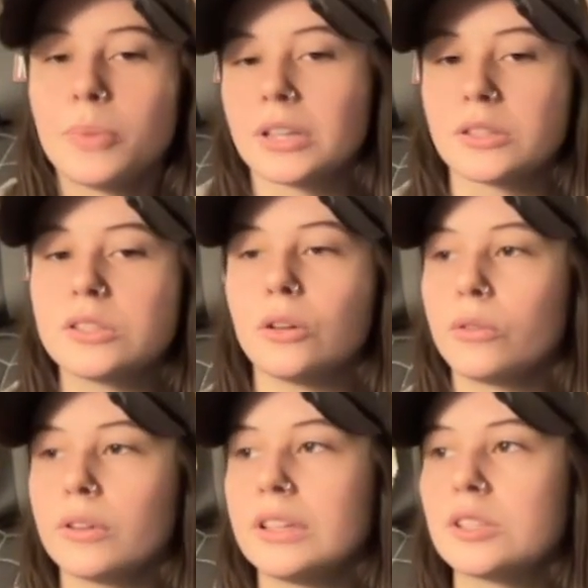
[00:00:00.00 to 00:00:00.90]
but it's
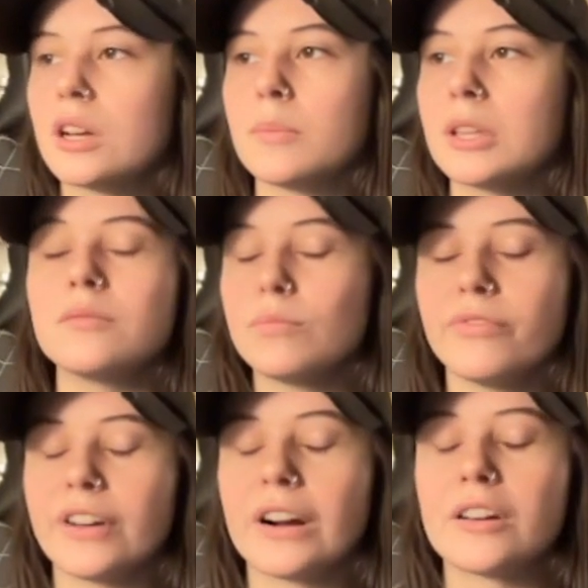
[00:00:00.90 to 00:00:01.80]
still it's gonna be
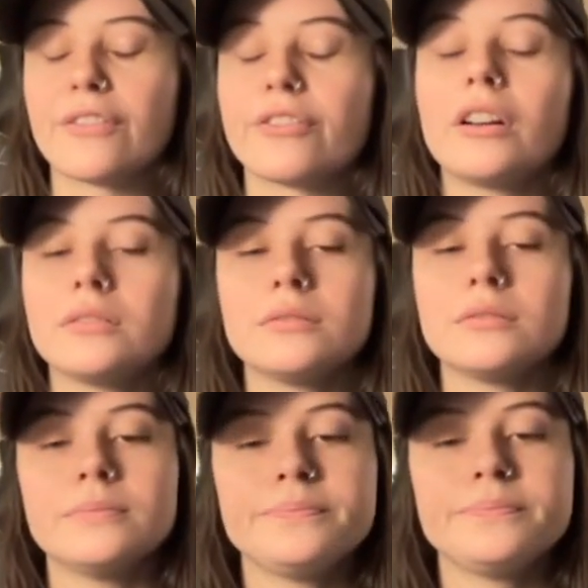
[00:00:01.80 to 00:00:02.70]
very different.
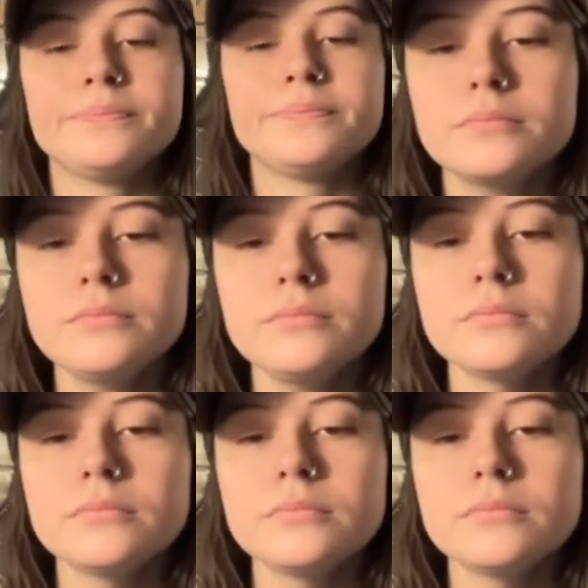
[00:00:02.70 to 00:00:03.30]
It's something new.